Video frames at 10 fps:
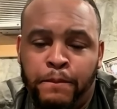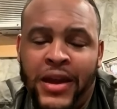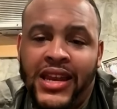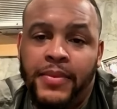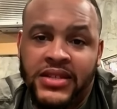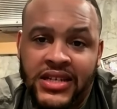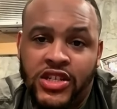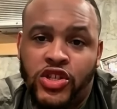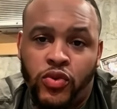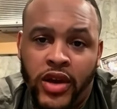be in a
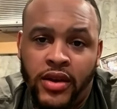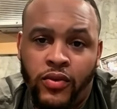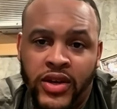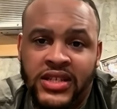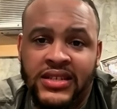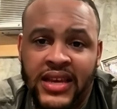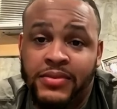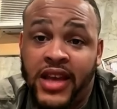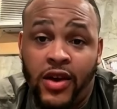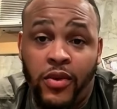position to win, which it
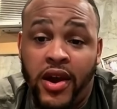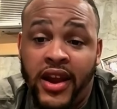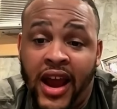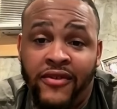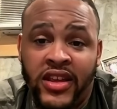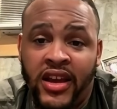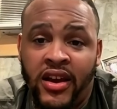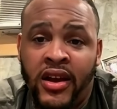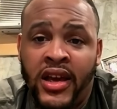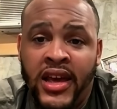seems like we're in every
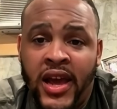year.